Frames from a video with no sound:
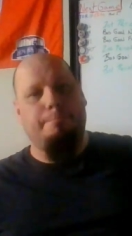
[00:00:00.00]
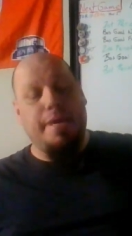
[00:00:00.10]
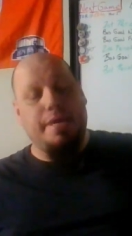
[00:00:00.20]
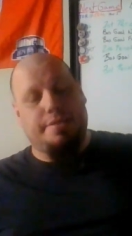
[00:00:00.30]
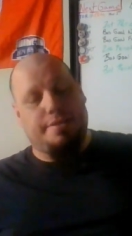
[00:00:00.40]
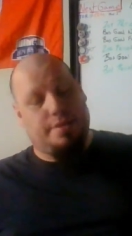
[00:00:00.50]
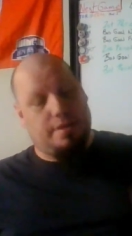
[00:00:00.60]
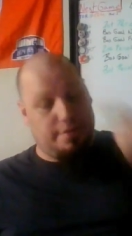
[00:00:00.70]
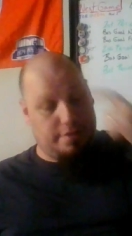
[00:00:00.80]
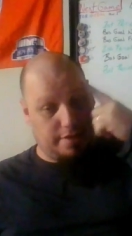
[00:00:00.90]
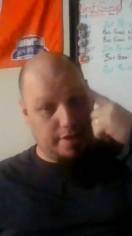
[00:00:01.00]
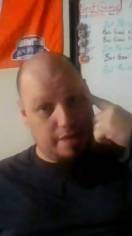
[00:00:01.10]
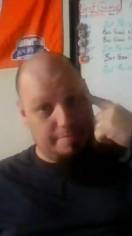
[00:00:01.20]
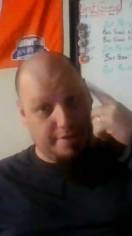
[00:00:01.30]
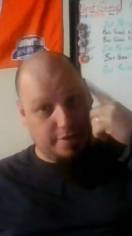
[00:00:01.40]
beat the
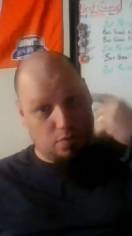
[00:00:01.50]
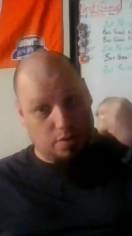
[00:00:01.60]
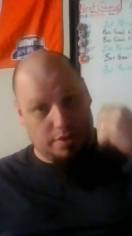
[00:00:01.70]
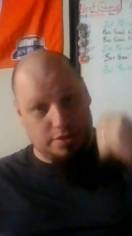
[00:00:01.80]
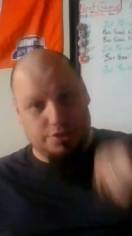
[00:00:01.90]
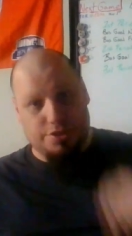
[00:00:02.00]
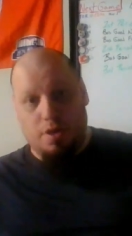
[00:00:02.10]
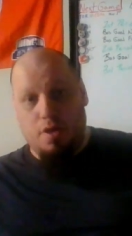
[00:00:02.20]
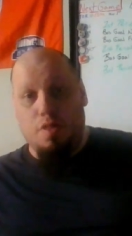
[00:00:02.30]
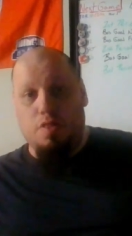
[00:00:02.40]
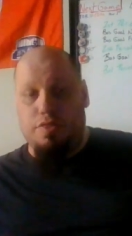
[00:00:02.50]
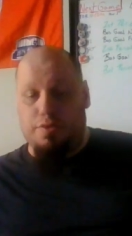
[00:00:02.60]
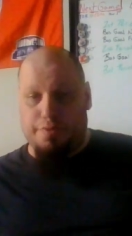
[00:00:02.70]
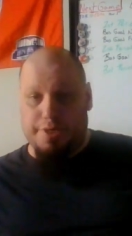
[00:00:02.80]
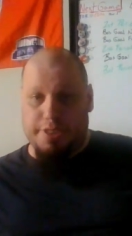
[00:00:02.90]
Edmonton Oilers
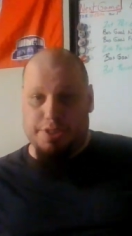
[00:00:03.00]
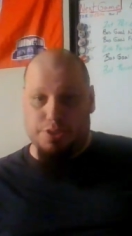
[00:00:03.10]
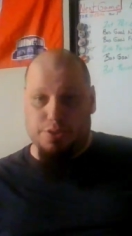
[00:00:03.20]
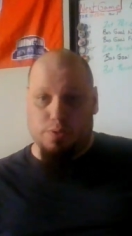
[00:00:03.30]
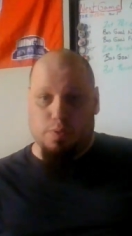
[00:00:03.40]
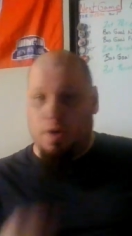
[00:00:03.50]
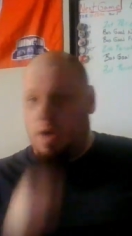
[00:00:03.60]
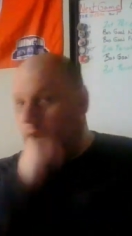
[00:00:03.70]
3-2.